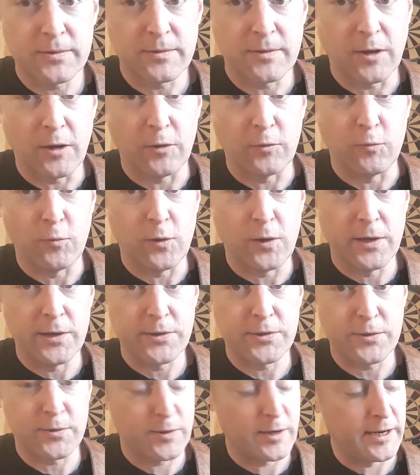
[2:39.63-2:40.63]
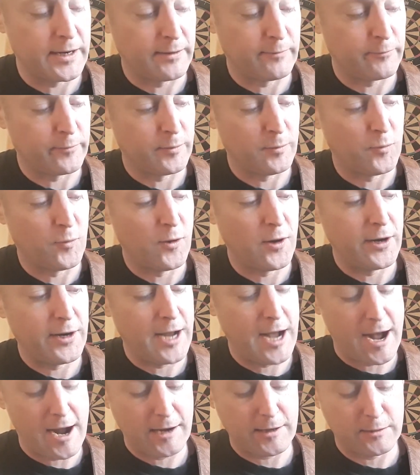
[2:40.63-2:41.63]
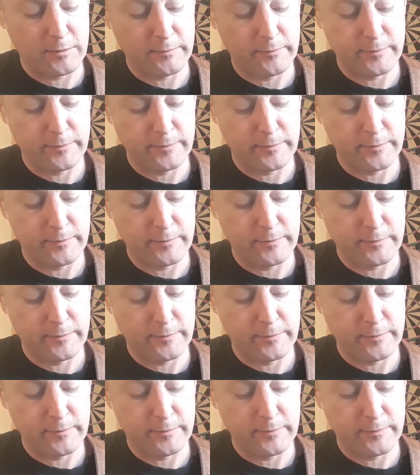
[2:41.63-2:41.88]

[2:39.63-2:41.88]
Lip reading: on one string from one octave